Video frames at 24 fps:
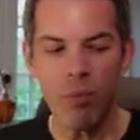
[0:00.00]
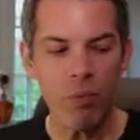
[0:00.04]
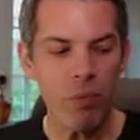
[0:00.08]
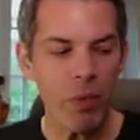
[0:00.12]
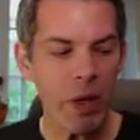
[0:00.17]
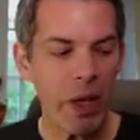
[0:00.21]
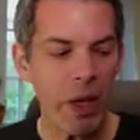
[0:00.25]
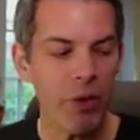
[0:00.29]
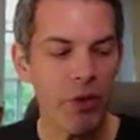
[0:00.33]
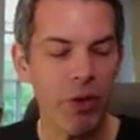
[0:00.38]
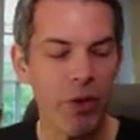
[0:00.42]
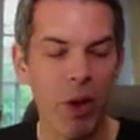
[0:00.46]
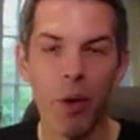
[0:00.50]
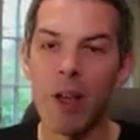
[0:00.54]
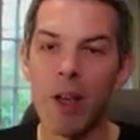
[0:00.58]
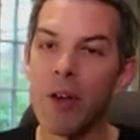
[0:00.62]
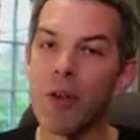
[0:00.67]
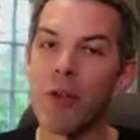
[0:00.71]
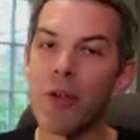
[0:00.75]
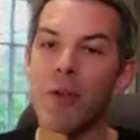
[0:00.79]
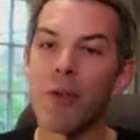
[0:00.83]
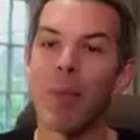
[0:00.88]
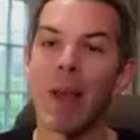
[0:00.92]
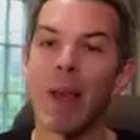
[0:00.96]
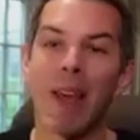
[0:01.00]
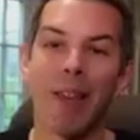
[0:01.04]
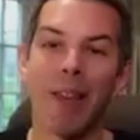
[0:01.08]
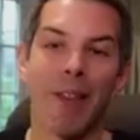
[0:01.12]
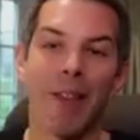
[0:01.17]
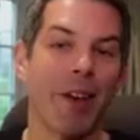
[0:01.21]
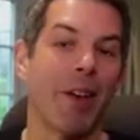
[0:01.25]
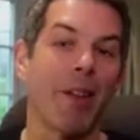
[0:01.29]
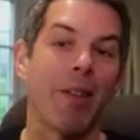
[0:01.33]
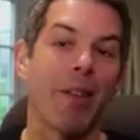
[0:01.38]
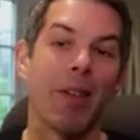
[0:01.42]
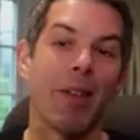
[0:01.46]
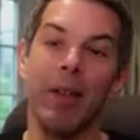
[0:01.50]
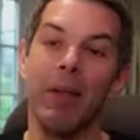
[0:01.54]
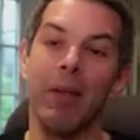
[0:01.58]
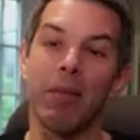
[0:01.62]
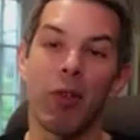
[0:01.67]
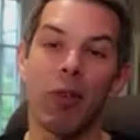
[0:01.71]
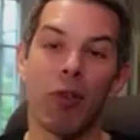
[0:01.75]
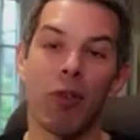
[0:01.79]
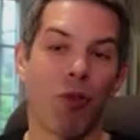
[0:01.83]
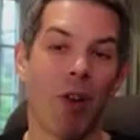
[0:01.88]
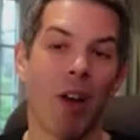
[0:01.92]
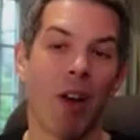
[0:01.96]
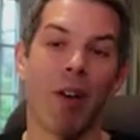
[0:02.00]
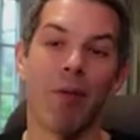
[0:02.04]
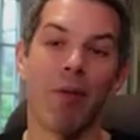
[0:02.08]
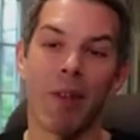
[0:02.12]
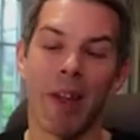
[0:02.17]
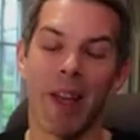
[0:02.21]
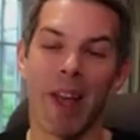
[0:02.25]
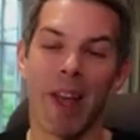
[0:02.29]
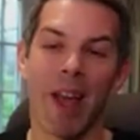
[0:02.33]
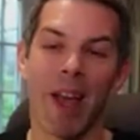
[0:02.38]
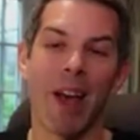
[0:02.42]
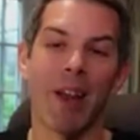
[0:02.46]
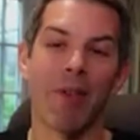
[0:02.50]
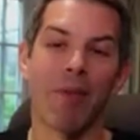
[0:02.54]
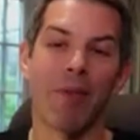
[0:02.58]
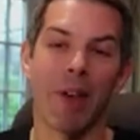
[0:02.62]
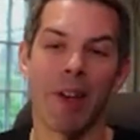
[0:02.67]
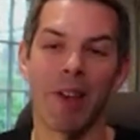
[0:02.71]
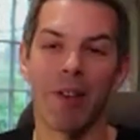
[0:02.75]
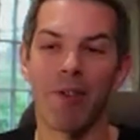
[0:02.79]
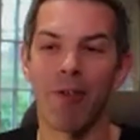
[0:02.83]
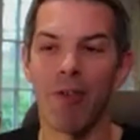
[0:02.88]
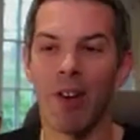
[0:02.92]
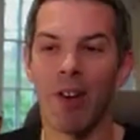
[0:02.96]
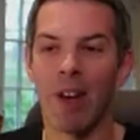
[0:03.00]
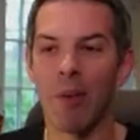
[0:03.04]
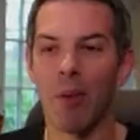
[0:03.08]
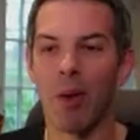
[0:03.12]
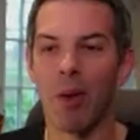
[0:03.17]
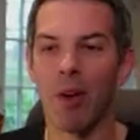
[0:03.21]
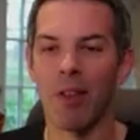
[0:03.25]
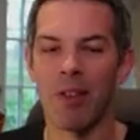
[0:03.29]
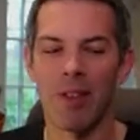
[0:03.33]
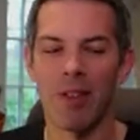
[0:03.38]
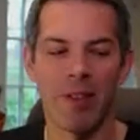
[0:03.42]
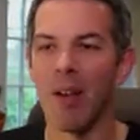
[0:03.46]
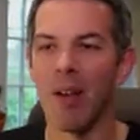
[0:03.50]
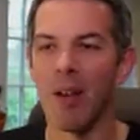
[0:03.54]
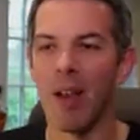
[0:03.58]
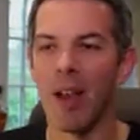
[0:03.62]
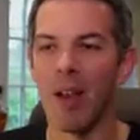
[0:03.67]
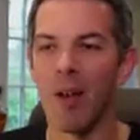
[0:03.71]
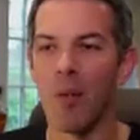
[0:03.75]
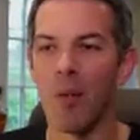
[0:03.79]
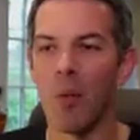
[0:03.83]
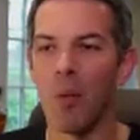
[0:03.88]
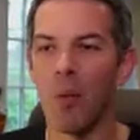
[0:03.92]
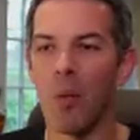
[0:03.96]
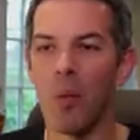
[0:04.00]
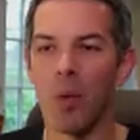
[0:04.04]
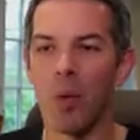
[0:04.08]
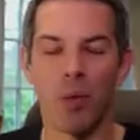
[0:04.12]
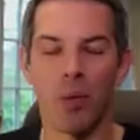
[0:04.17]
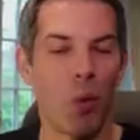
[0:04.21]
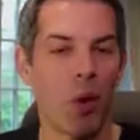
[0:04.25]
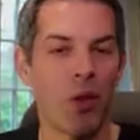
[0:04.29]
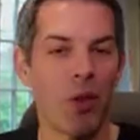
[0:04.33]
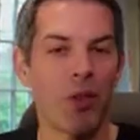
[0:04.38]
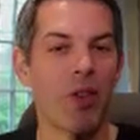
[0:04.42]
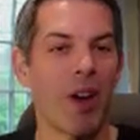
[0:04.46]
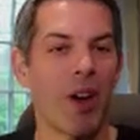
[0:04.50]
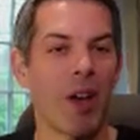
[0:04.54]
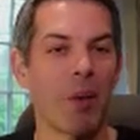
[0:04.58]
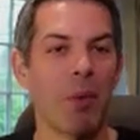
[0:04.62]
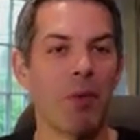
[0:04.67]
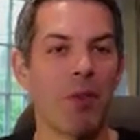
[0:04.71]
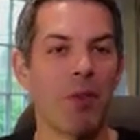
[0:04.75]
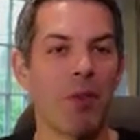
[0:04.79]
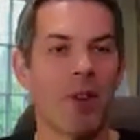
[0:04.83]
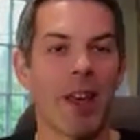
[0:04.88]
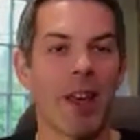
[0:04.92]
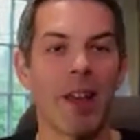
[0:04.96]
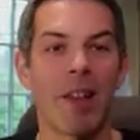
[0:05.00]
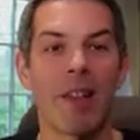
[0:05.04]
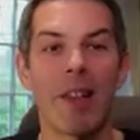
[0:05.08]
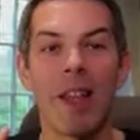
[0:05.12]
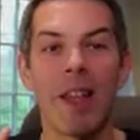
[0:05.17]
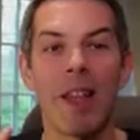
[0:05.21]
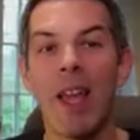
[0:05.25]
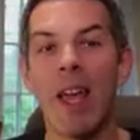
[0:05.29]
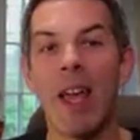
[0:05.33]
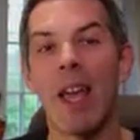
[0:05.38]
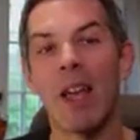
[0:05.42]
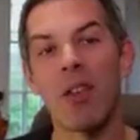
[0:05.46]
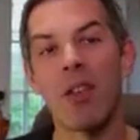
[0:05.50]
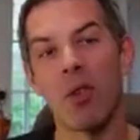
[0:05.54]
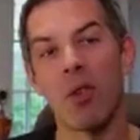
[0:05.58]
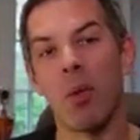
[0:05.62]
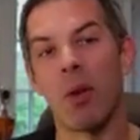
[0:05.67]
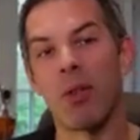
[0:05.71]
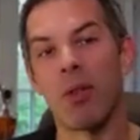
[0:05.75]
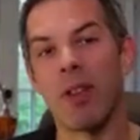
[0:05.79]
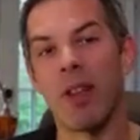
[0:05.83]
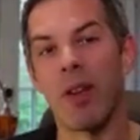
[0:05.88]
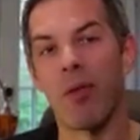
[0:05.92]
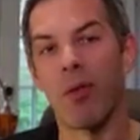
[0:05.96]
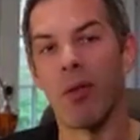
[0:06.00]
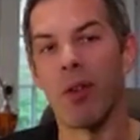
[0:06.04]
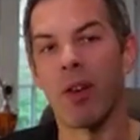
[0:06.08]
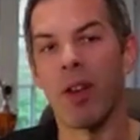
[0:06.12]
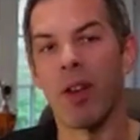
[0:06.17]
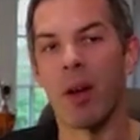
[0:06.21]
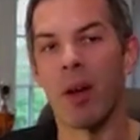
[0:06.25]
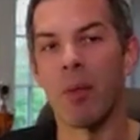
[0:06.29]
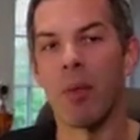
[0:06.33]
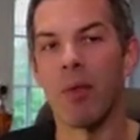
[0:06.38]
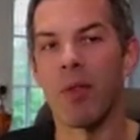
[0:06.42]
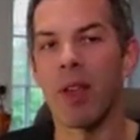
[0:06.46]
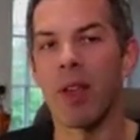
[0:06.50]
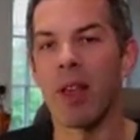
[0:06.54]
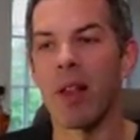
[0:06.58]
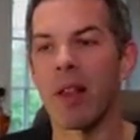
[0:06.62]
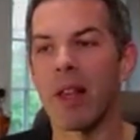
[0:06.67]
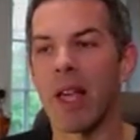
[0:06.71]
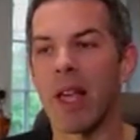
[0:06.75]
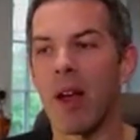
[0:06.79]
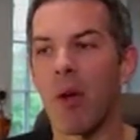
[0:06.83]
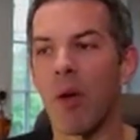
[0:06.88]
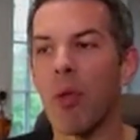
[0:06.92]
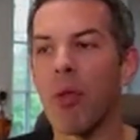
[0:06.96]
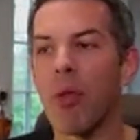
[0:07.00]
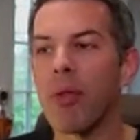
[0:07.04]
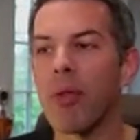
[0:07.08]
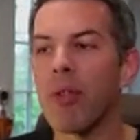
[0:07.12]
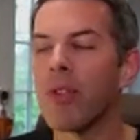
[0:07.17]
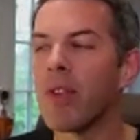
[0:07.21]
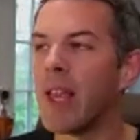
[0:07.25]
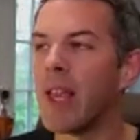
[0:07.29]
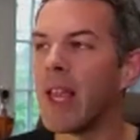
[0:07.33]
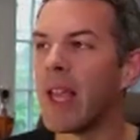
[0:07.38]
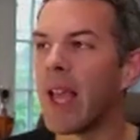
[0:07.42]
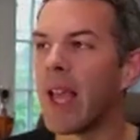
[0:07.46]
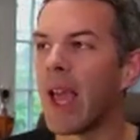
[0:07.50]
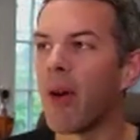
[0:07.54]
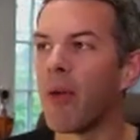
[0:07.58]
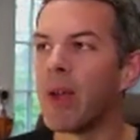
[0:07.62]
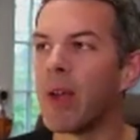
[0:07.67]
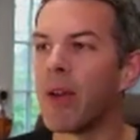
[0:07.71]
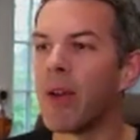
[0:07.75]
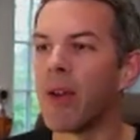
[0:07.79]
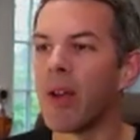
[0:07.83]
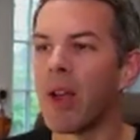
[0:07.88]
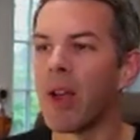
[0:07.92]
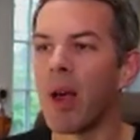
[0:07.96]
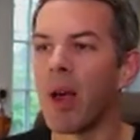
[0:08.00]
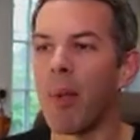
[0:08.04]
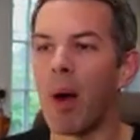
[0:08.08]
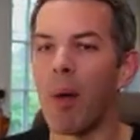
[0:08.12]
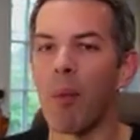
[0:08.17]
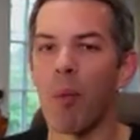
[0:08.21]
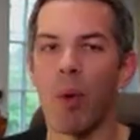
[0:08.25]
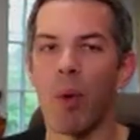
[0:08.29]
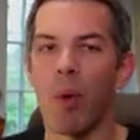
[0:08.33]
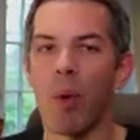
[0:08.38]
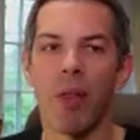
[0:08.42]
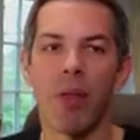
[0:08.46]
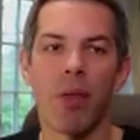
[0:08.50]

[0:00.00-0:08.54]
So it used to be that crafting adverts really was one type of skill. It's almost a different type of skill now, seeing how you can come up with